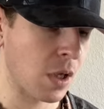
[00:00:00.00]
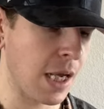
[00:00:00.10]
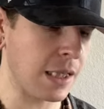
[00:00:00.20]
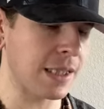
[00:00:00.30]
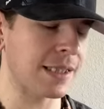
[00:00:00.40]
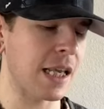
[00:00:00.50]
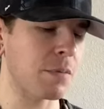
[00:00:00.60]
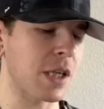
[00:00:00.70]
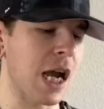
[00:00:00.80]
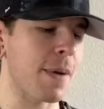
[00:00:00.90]
At the same
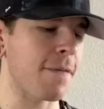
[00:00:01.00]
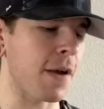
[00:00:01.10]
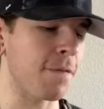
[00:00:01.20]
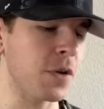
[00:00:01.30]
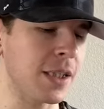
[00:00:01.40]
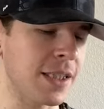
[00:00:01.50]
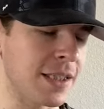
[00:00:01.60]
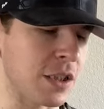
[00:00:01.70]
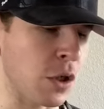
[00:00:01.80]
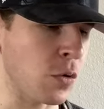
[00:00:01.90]
time, I feel like this
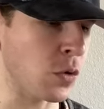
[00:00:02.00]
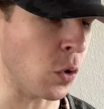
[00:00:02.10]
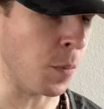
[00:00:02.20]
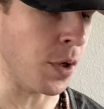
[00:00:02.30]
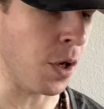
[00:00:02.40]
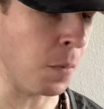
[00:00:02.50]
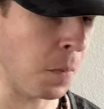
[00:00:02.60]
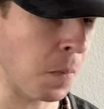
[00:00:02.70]
is you, Scorpio.